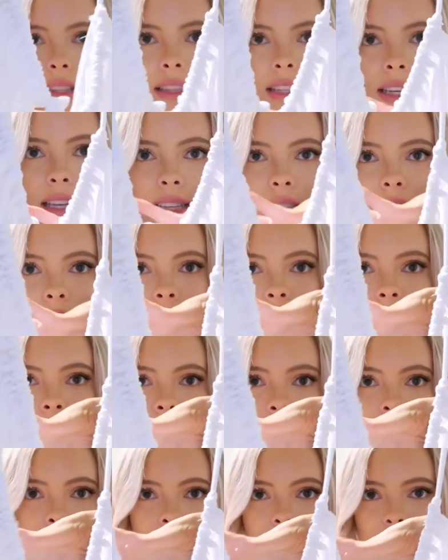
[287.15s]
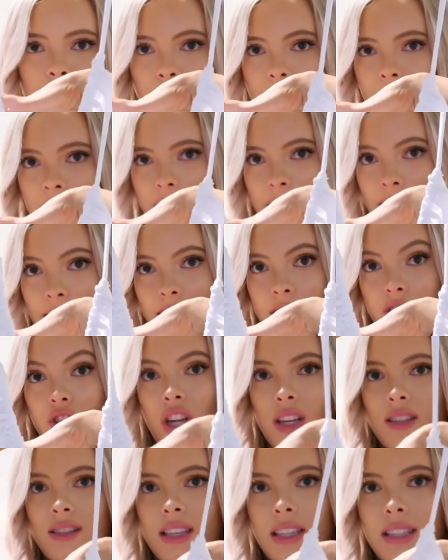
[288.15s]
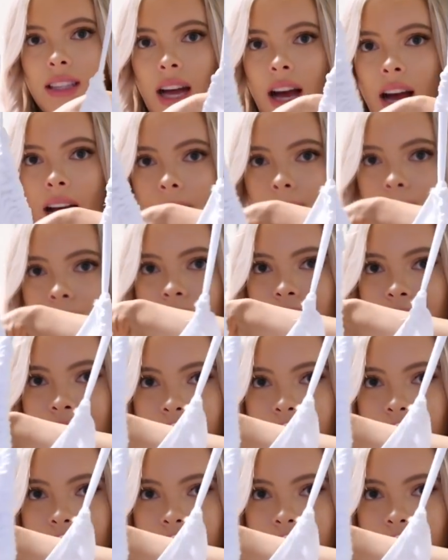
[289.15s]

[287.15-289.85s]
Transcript: this it kind of sits right like just like that